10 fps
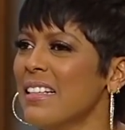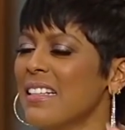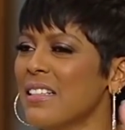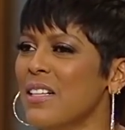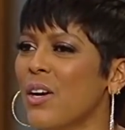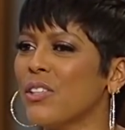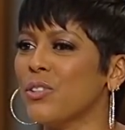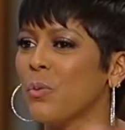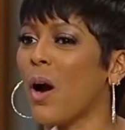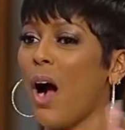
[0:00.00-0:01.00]
you know,
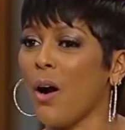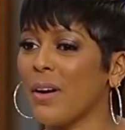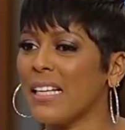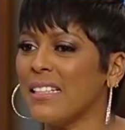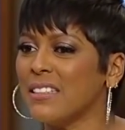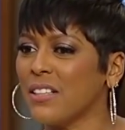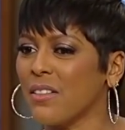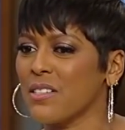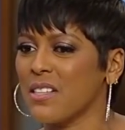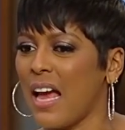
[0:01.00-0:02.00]
you were already in each
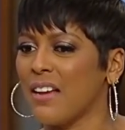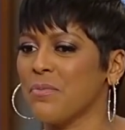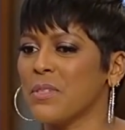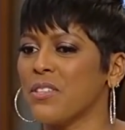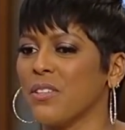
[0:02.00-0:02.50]
other's lives, but to